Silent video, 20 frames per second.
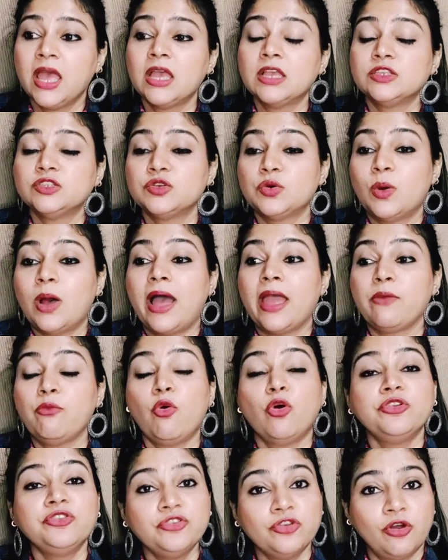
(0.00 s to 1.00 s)
so I
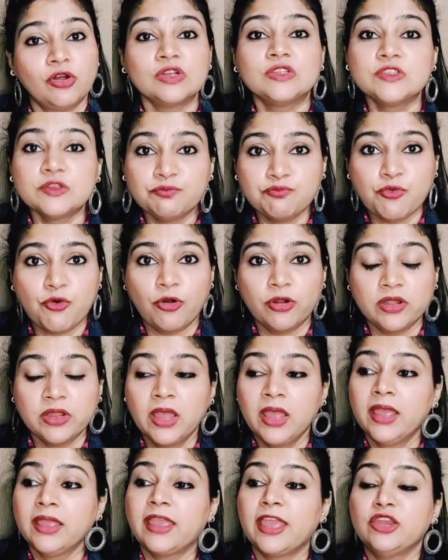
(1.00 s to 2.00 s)
want your support.
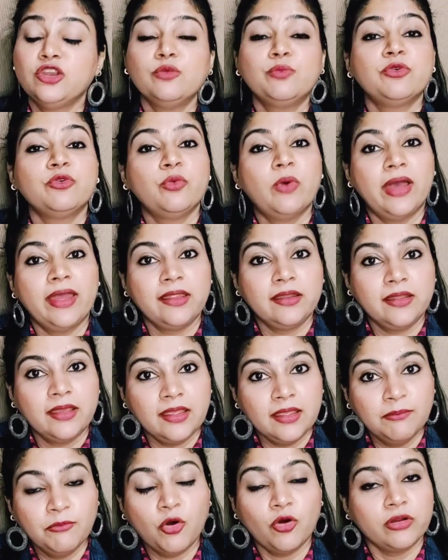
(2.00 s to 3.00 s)
Can you provide
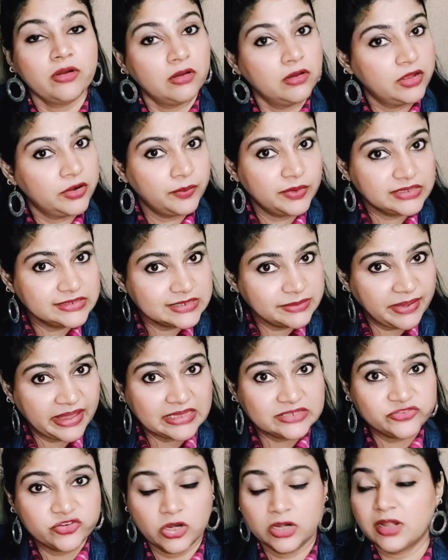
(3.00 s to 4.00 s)
him or her with some
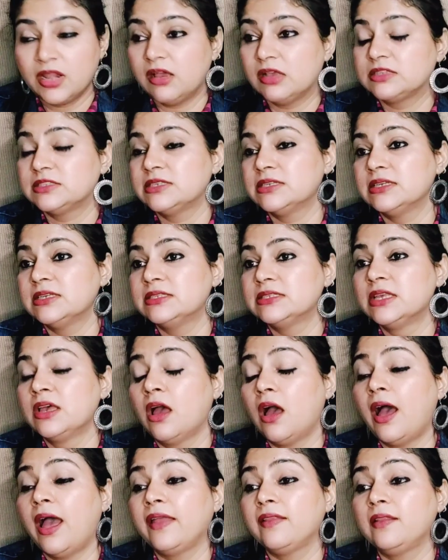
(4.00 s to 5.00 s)
extra classes?
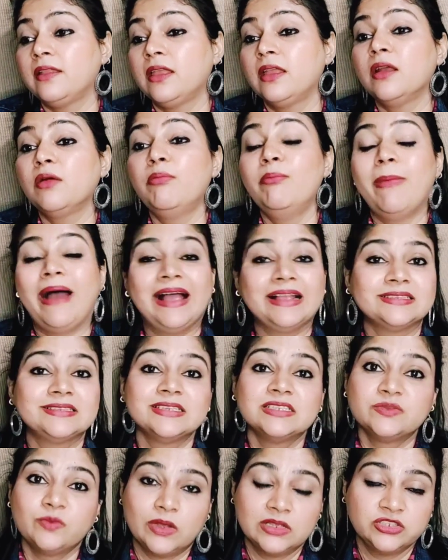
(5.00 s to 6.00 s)
I think maths
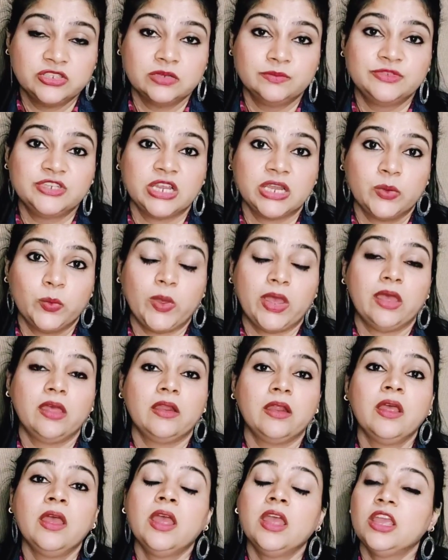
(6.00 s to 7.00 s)
is one subject
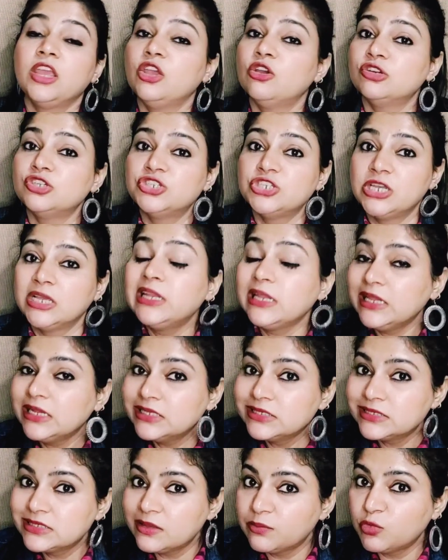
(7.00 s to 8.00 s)
where he or she
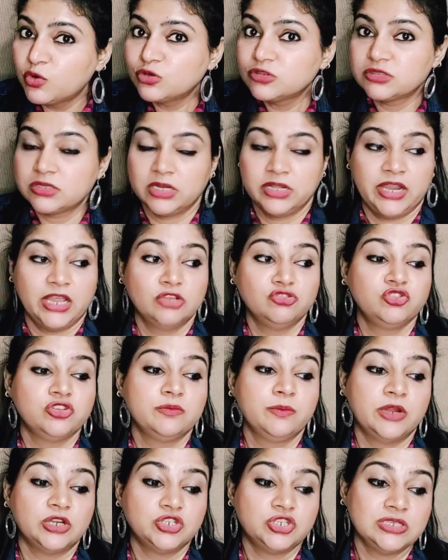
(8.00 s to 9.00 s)
needs the most attention,
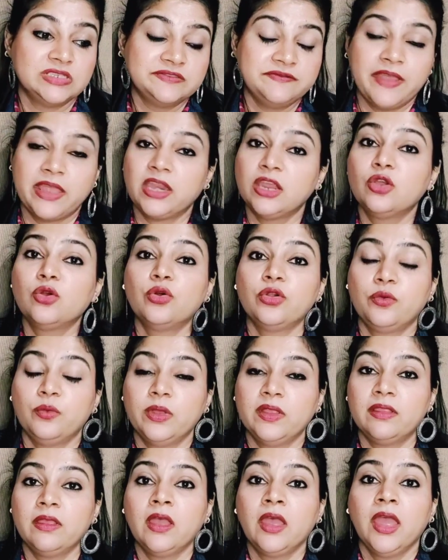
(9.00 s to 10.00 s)
but she's very good
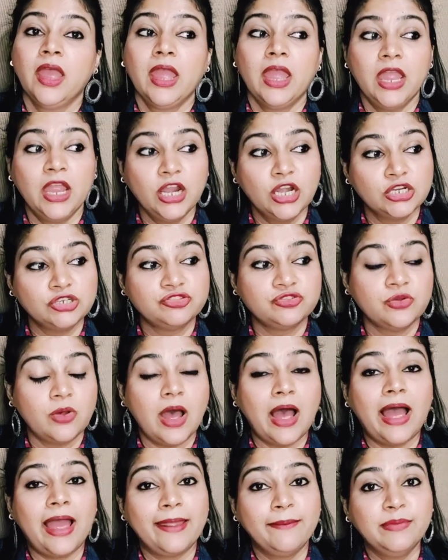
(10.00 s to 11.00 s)
with English, so
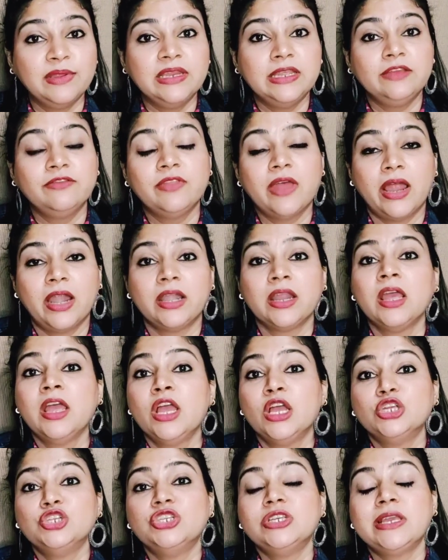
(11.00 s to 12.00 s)
I believe that
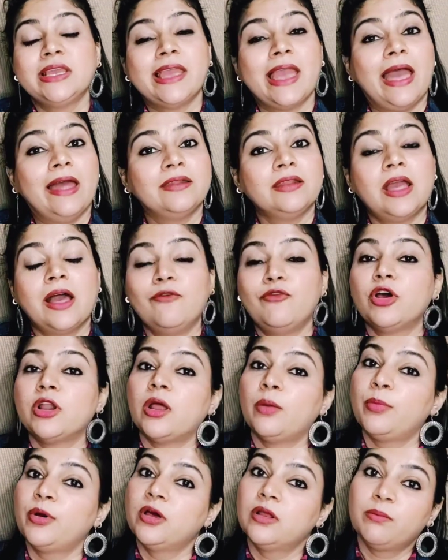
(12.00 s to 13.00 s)
she can cover
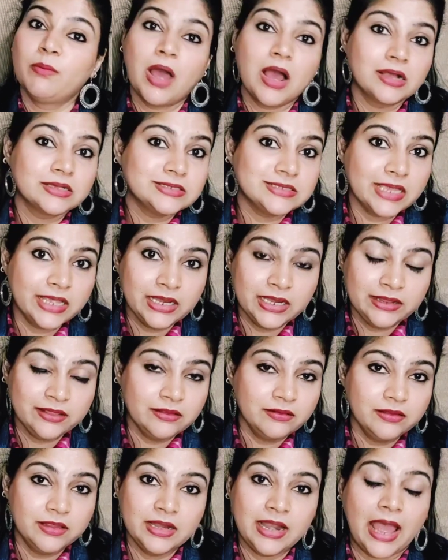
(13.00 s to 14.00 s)
up her marks
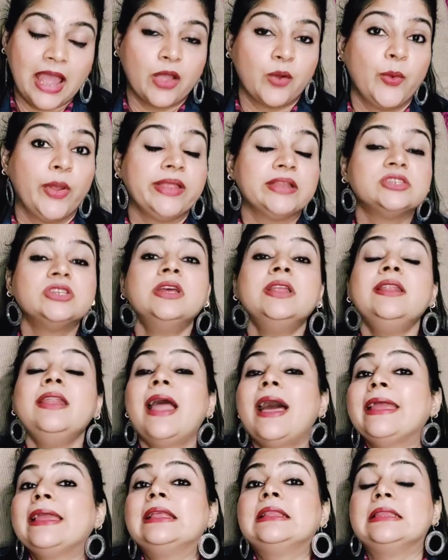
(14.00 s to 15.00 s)
in the language.
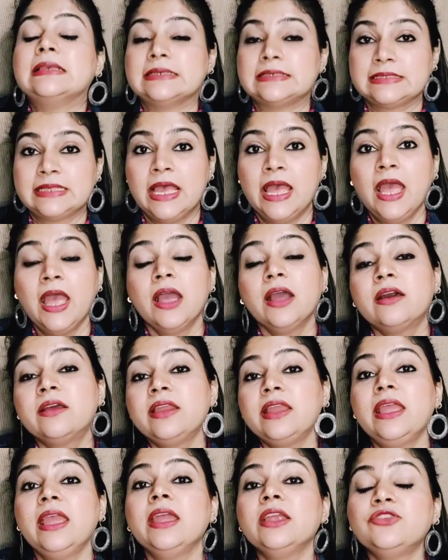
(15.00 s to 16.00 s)
Like this,
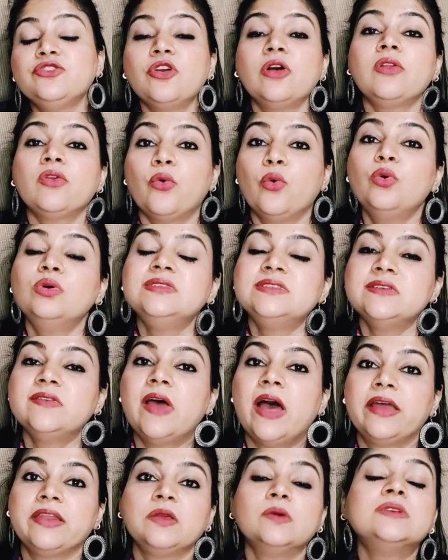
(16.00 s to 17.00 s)
create your own
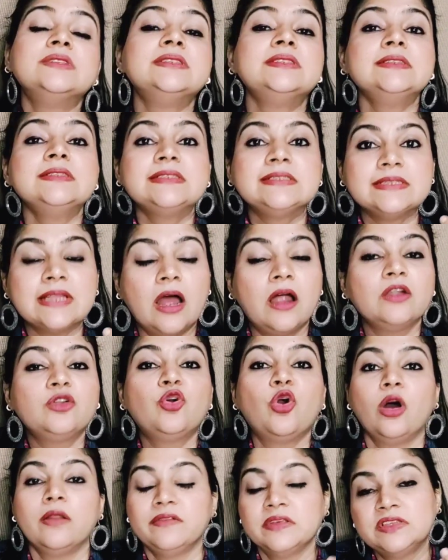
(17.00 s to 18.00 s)
scenarios and start
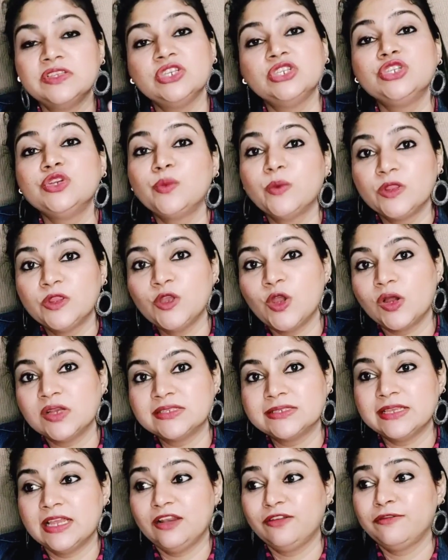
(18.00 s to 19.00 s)
conversation with
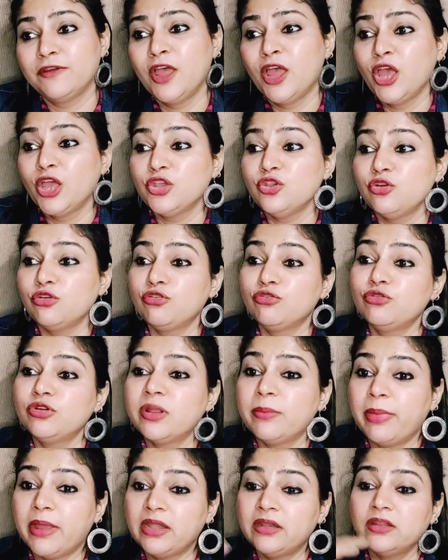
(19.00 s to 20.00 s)
yourself. You're too
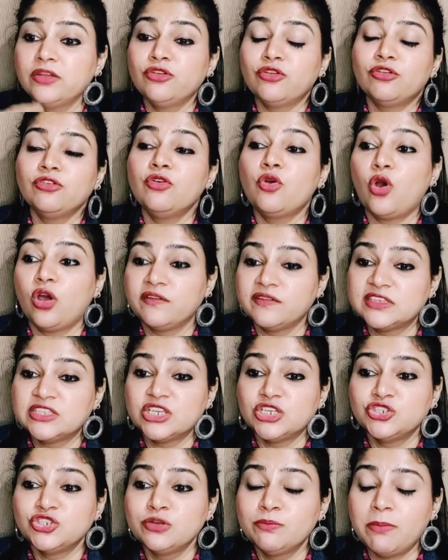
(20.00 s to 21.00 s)
dependent on
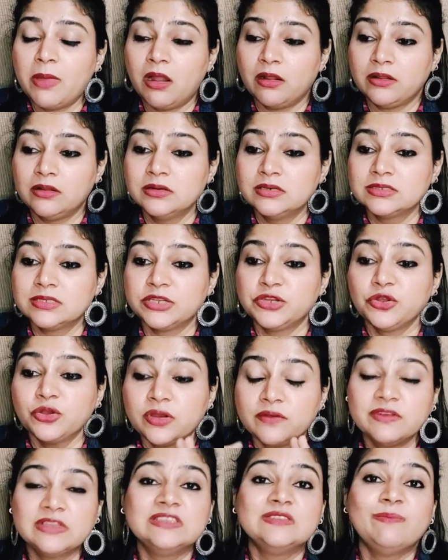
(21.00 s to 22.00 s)
conversation partners that you're
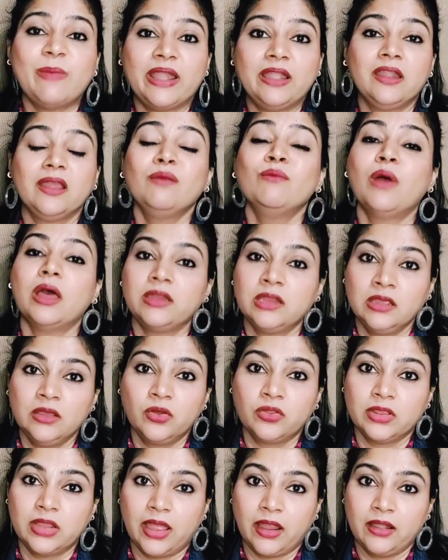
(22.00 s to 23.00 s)
even spending money
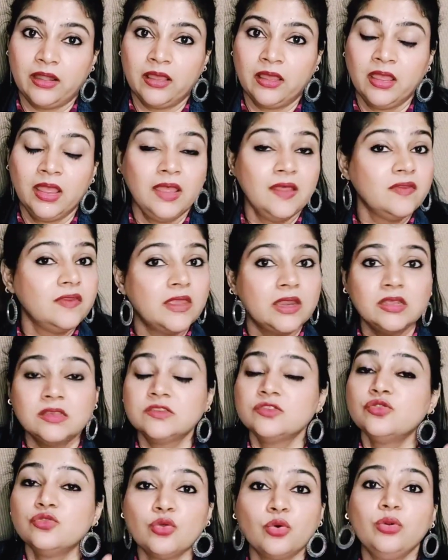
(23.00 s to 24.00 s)
on that. There
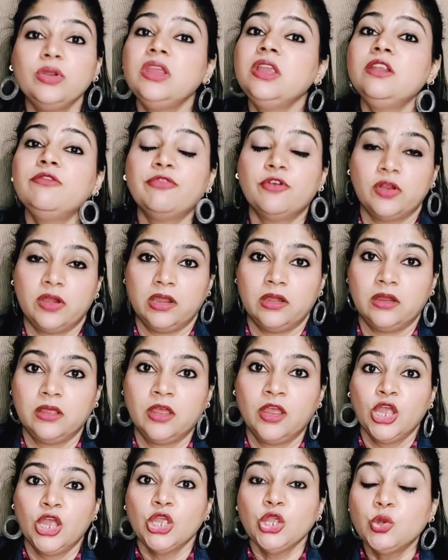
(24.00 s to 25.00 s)
is no need for it.
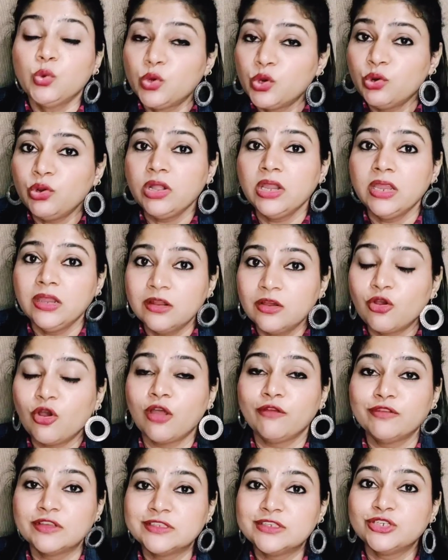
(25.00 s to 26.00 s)
You don't need a
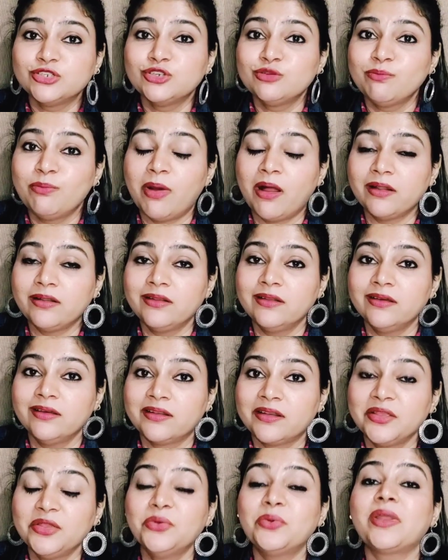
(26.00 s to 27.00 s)
conversation partner.
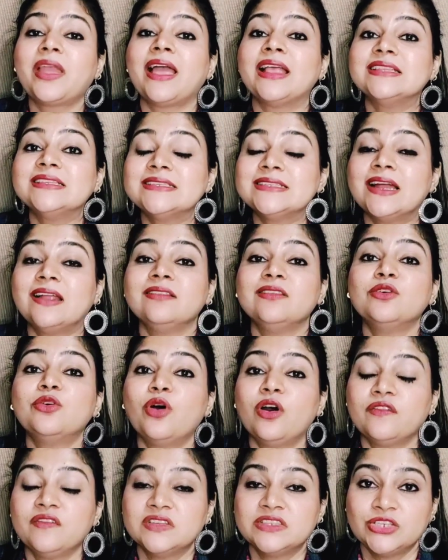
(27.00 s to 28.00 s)
You can start the
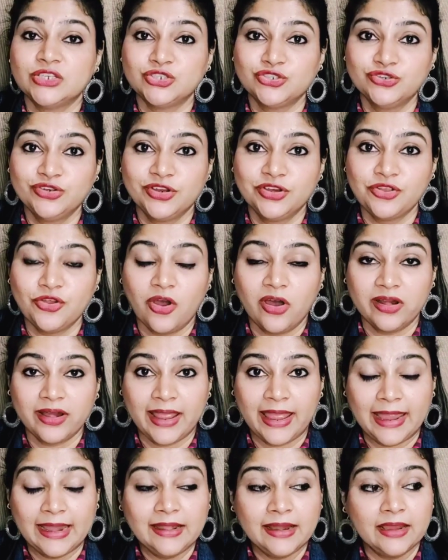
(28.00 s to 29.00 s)
conversation in your
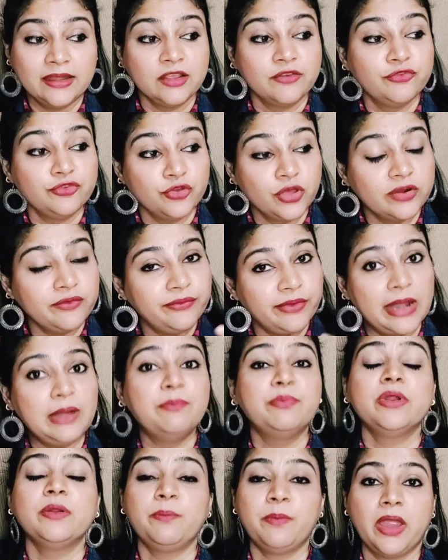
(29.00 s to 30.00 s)
head, and if you are well
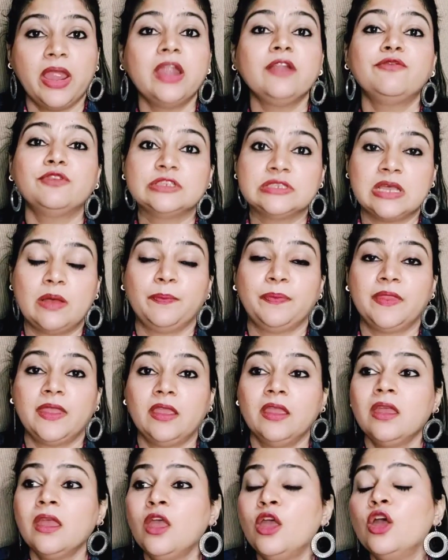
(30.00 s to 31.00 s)
prepared for
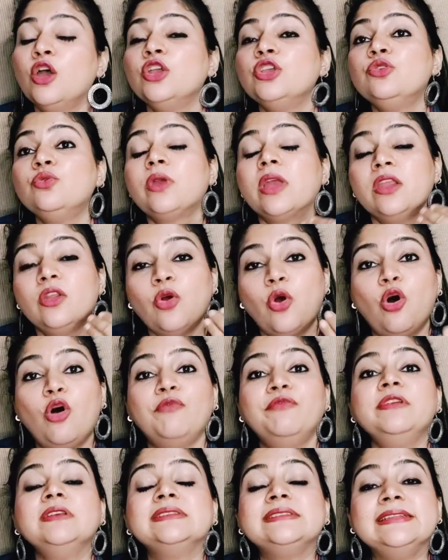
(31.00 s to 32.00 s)
something, you can
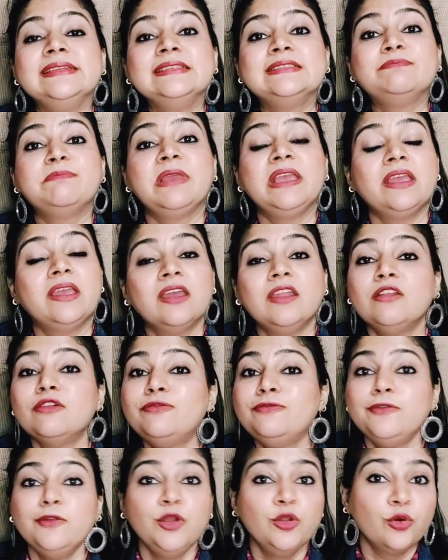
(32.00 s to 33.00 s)
obviously speak in a
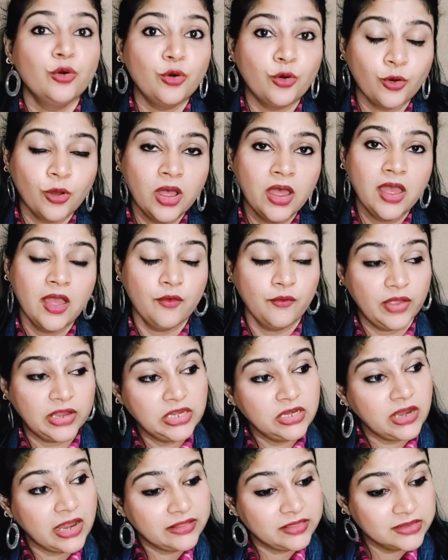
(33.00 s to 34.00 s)
flow
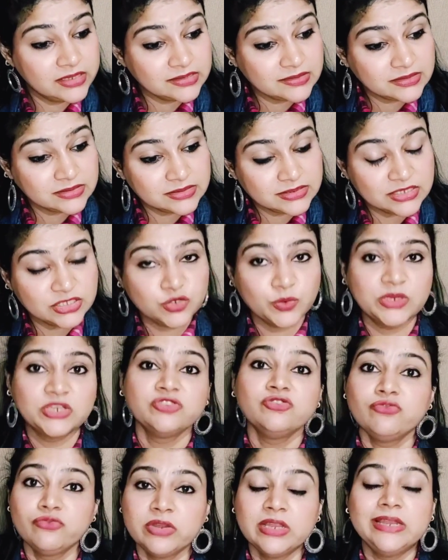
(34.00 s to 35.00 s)
when the
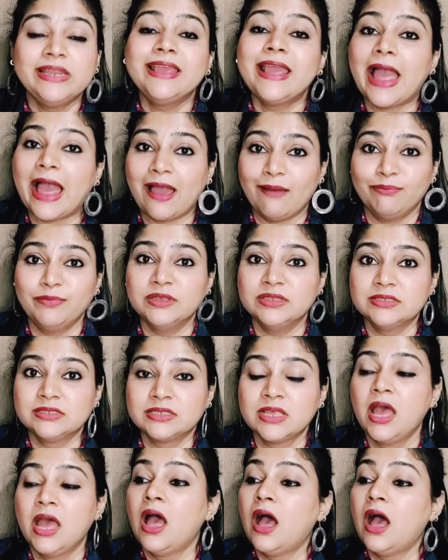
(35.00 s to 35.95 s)
situation really happens.